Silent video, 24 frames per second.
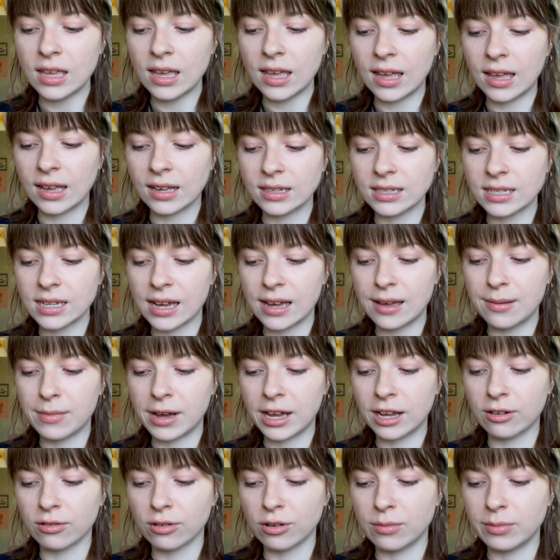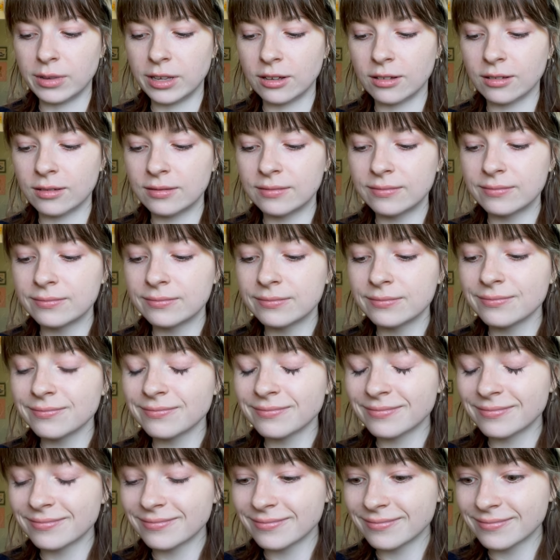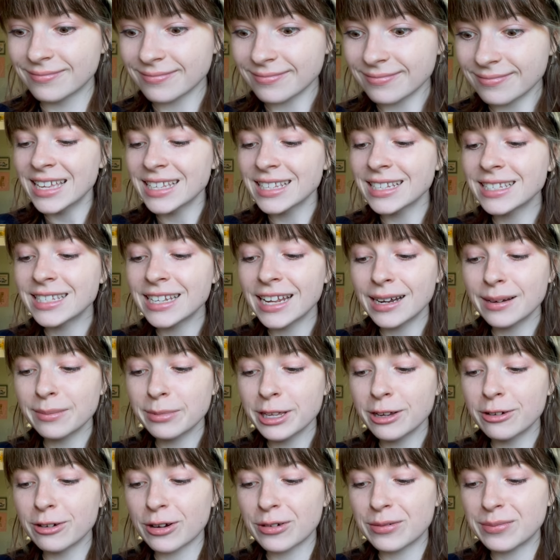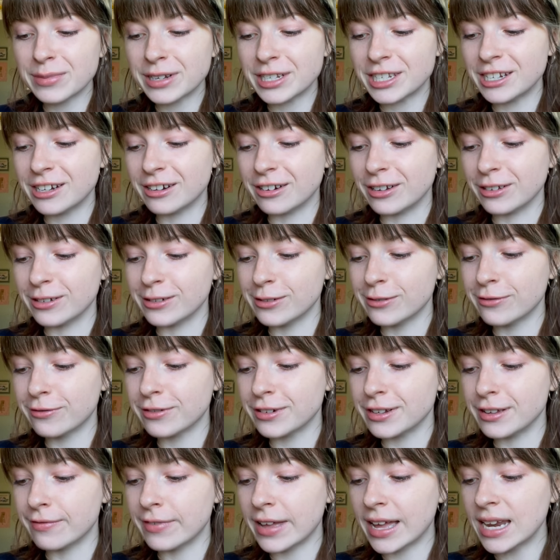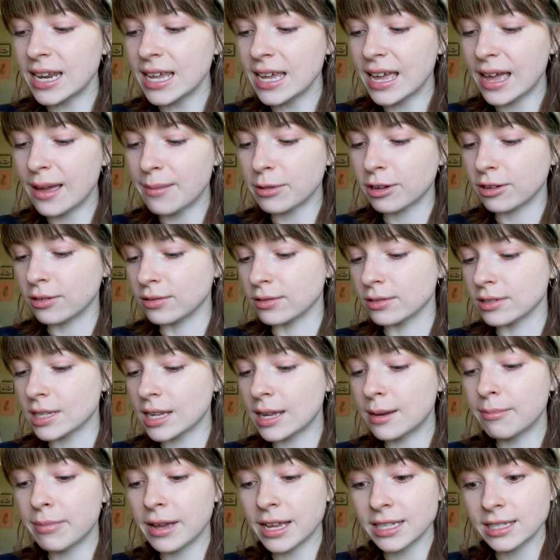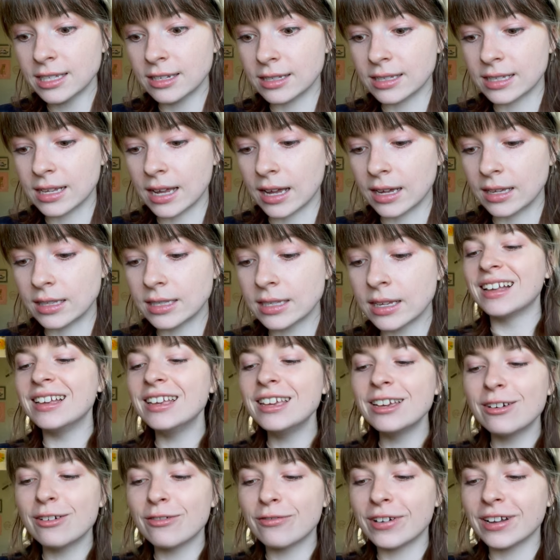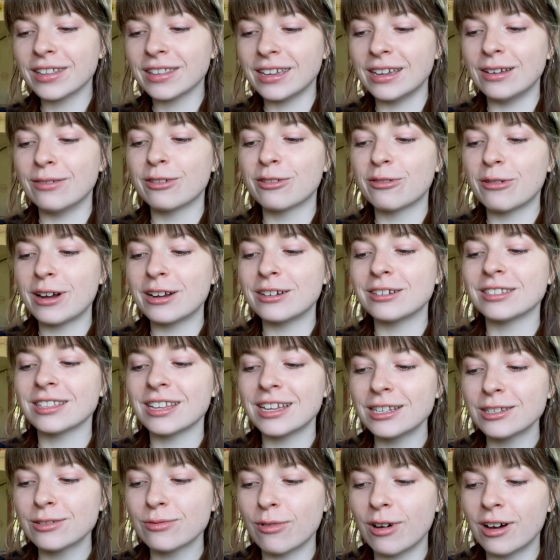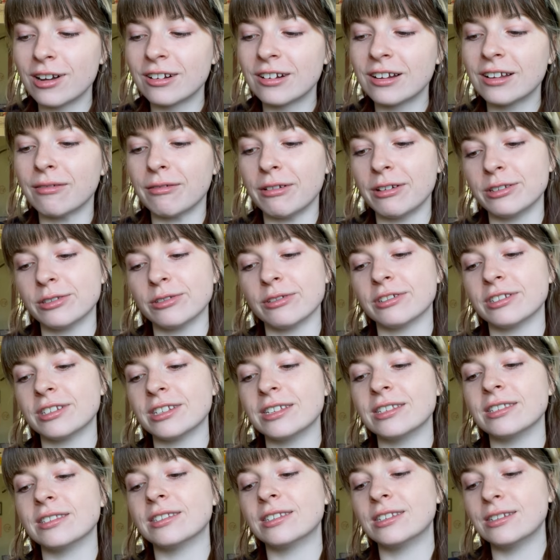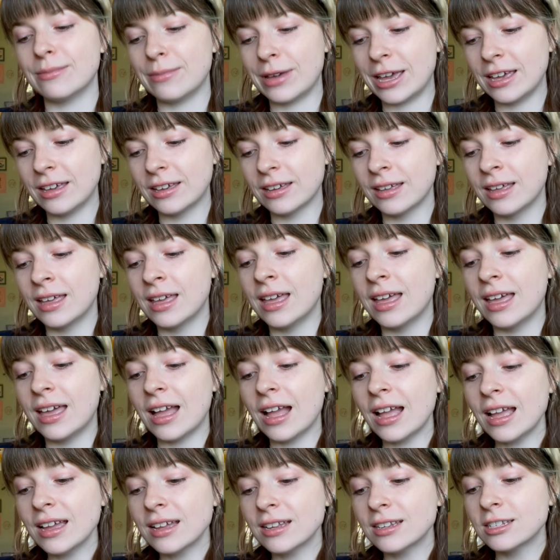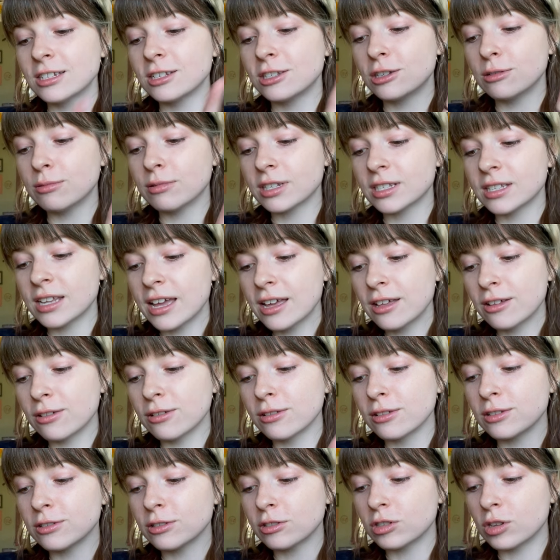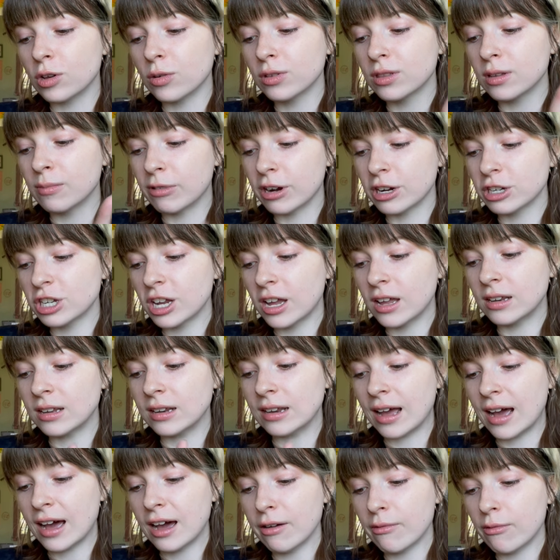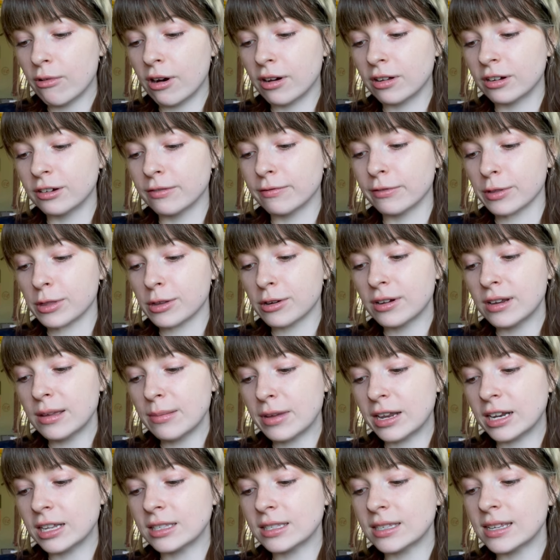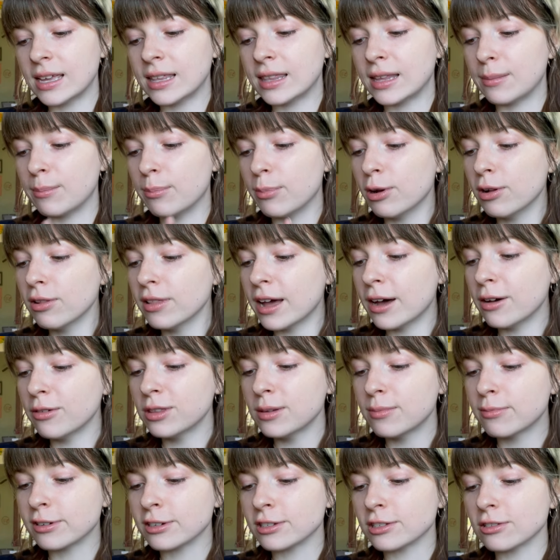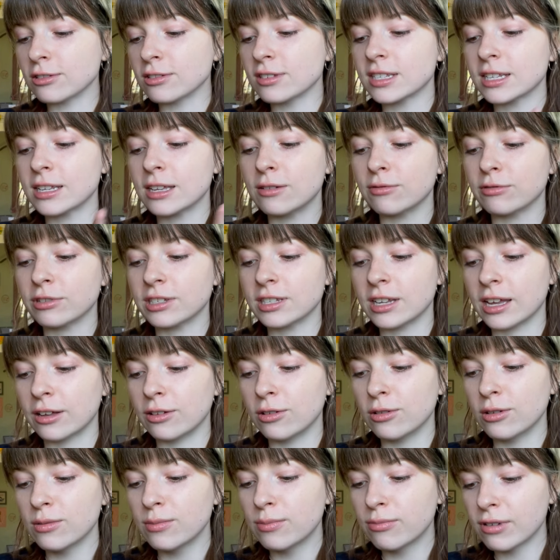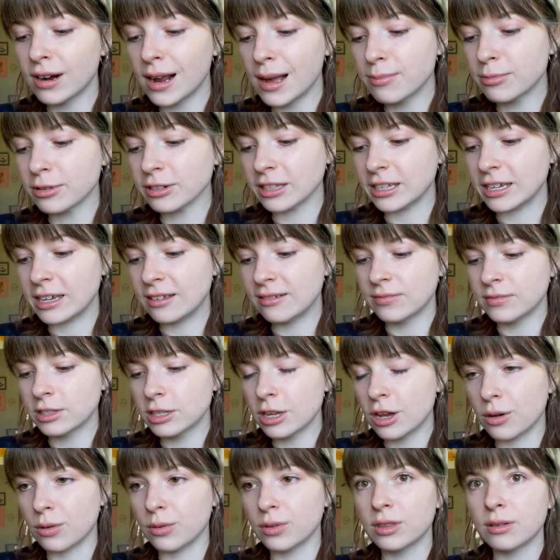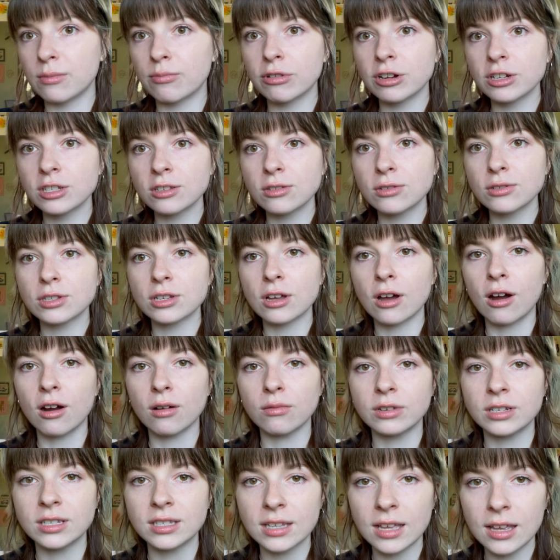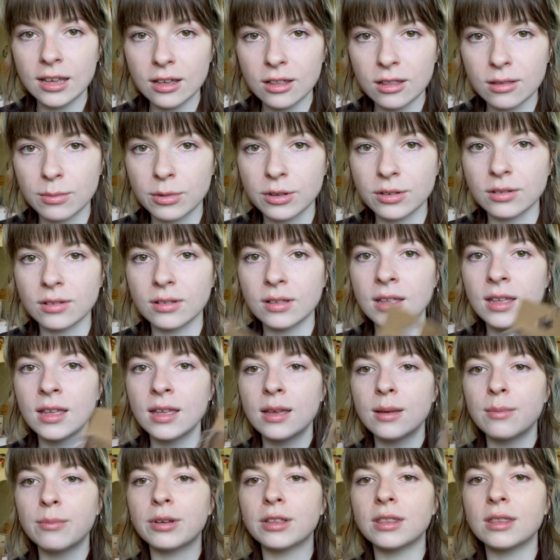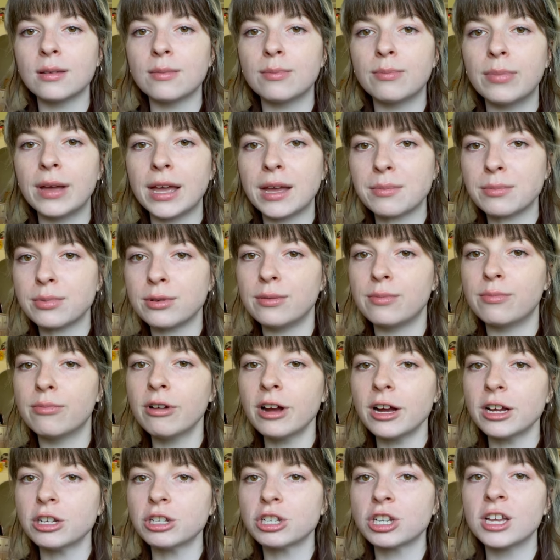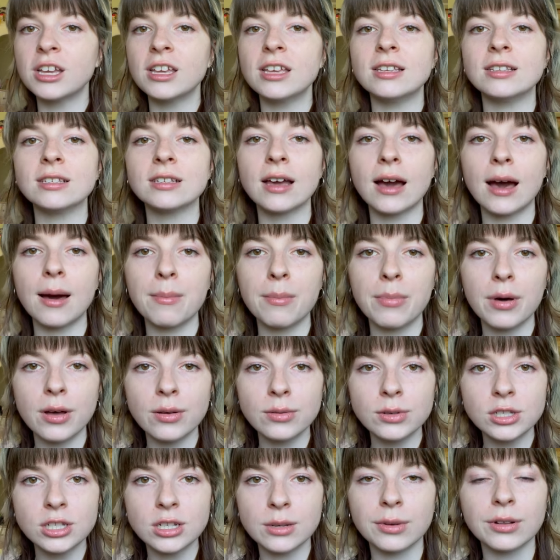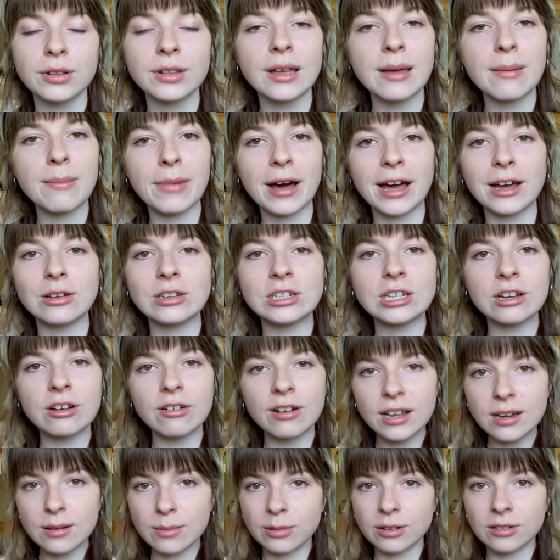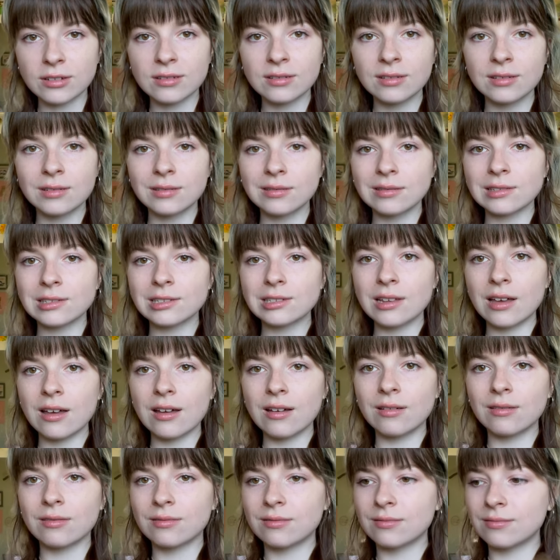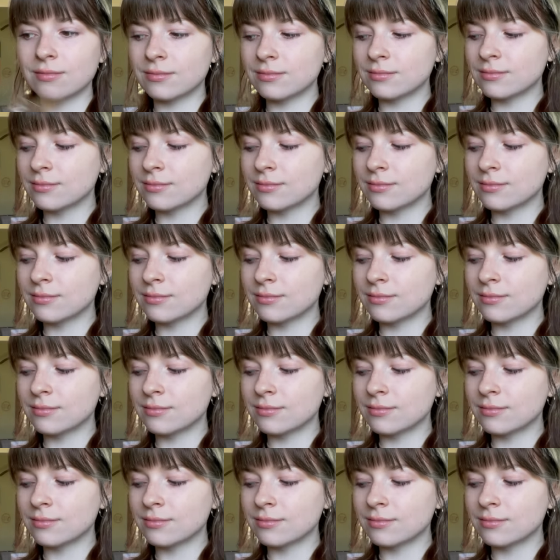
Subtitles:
antimicrobial. Sustainably grown material free of any chemicals and pesticides, eco-friendly, requires less water and resources to make. And to recycle, soak the brush head in hot water for 30 minutes and then pull out the bristles and recycle properly. So the bristles are recyclable, but the bamboo brush is compostable and biodegradable. So